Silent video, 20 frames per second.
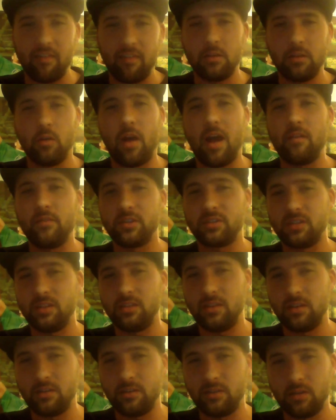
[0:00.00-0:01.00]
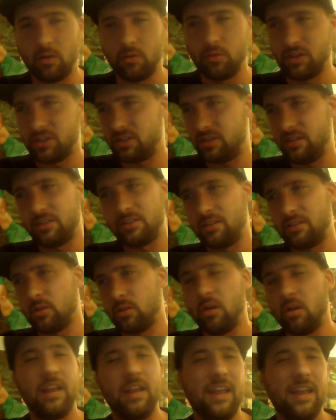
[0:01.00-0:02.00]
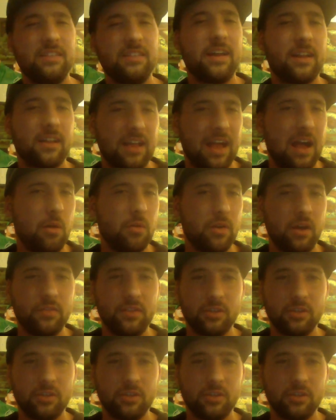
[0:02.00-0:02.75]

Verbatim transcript: You know, obviously, you know, this this isn't going to end on a countout.